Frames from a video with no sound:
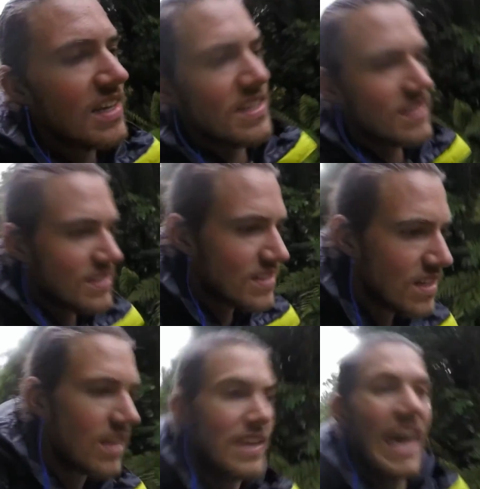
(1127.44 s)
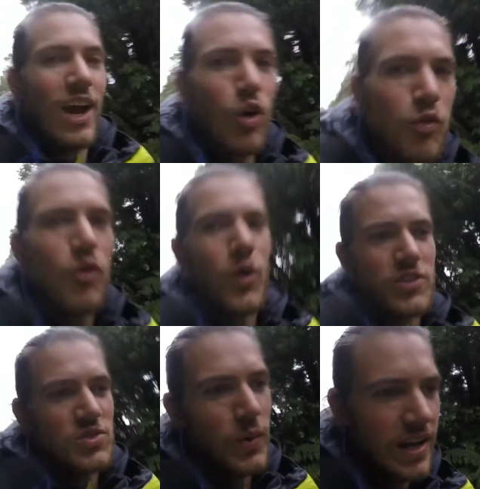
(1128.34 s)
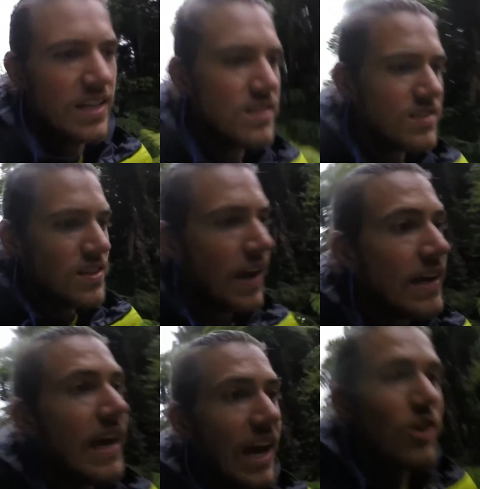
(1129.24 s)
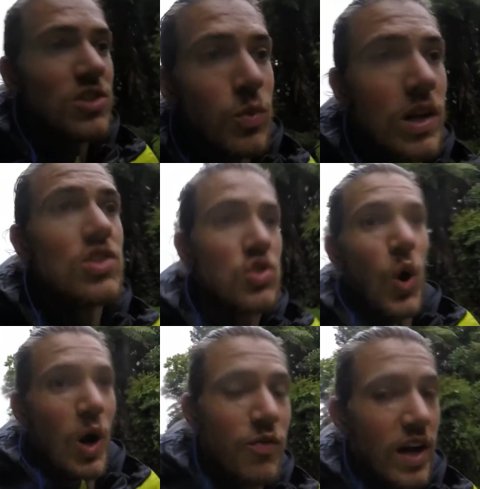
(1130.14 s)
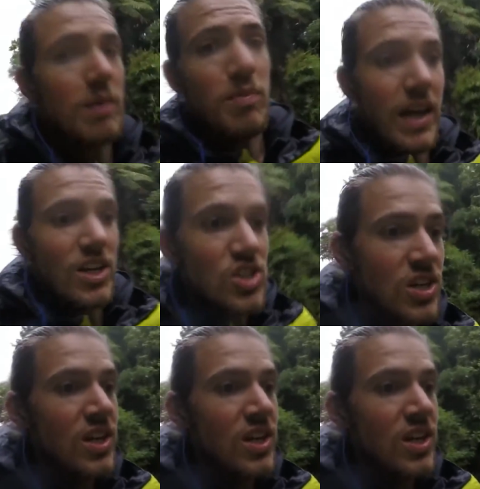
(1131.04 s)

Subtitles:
is gale force winds, and gale's one strong fucking bitch.